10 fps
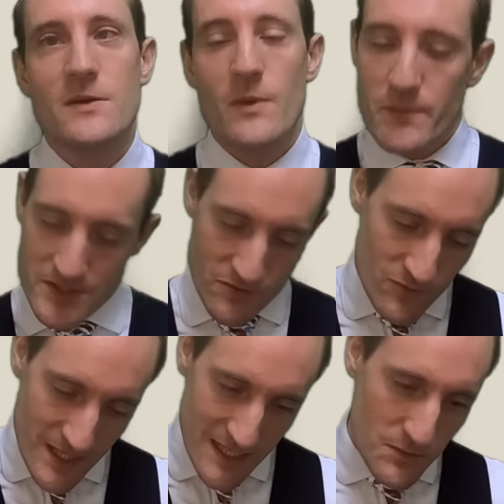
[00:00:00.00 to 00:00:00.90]
When we're sort of
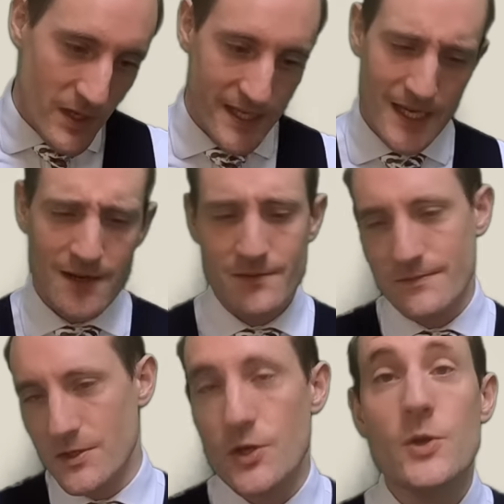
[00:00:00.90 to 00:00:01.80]
really working out
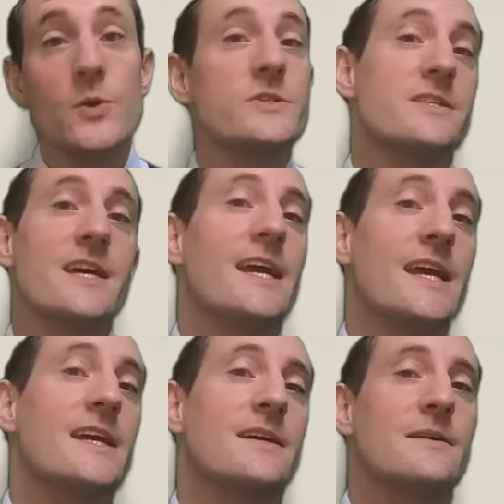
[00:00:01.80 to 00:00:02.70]
who to
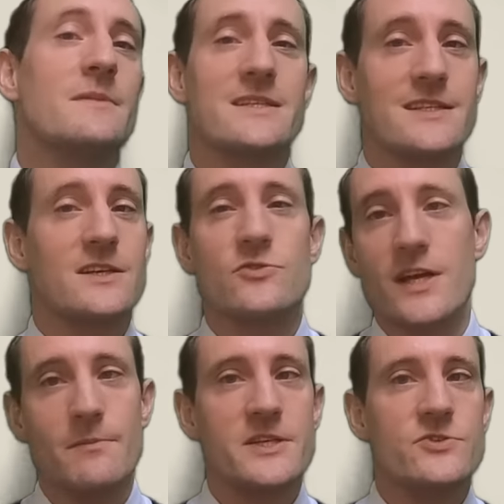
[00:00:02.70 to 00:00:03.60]
take amongst an
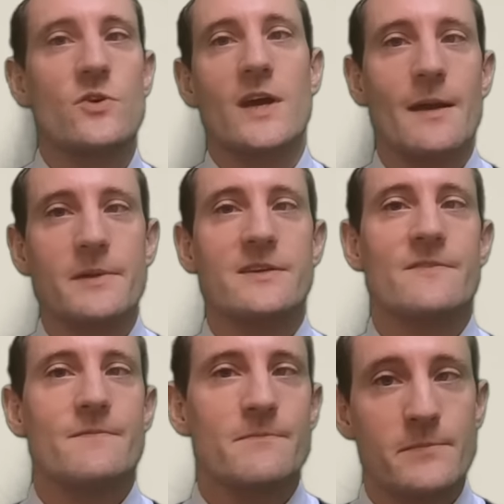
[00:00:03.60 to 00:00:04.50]
incredibly strong
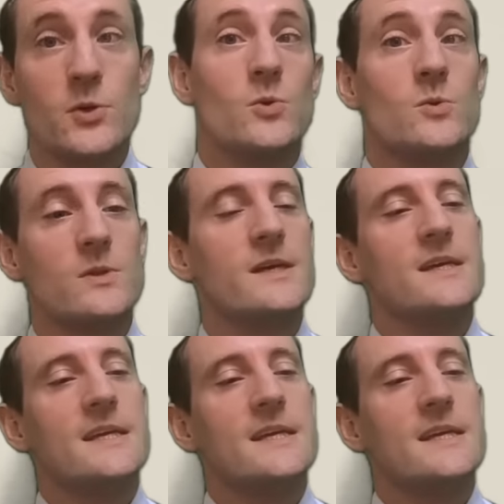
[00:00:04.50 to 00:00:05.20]
applicant pool,